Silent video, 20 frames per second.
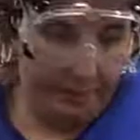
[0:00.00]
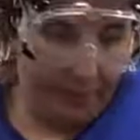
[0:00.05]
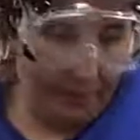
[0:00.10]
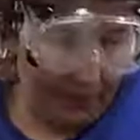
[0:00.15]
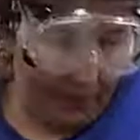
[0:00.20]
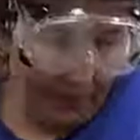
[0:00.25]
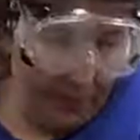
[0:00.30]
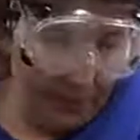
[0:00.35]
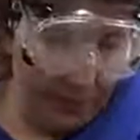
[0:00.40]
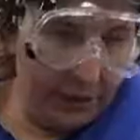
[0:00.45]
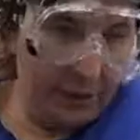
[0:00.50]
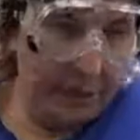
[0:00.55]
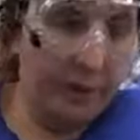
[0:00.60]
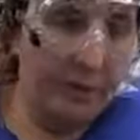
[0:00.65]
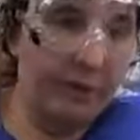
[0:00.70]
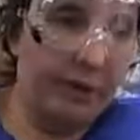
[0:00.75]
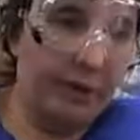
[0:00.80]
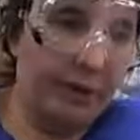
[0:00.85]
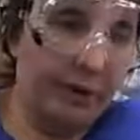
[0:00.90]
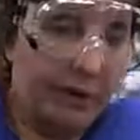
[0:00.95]
we talk about
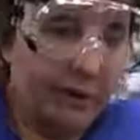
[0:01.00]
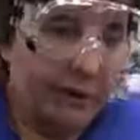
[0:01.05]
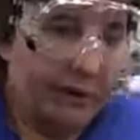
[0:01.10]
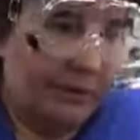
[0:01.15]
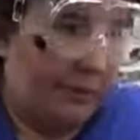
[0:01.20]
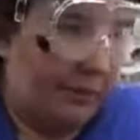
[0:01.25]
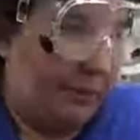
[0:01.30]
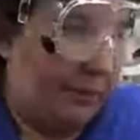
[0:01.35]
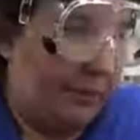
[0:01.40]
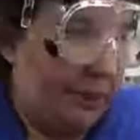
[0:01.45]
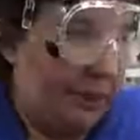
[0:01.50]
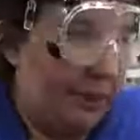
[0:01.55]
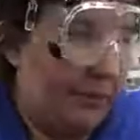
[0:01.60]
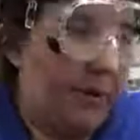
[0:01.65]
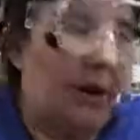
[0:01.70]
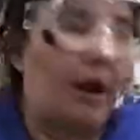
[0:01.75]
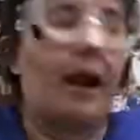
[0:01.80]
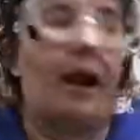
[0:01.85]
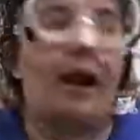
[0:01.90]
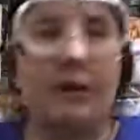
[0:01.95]
burning something, we talk about a
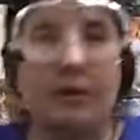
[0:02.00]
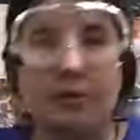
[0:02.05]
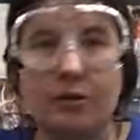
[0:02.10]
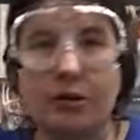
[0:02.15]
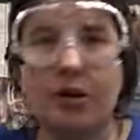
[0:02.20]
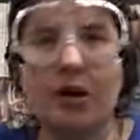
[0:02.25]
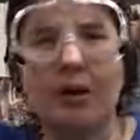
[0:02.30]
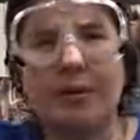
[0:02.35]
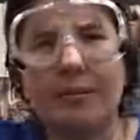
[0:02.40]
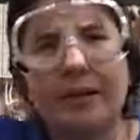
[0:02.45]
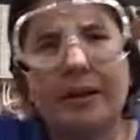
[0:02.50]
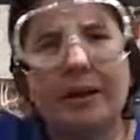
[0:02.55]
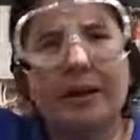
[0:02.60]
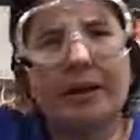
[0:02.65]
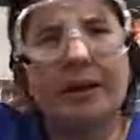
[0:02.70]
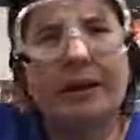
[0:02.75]
hydrocarbon.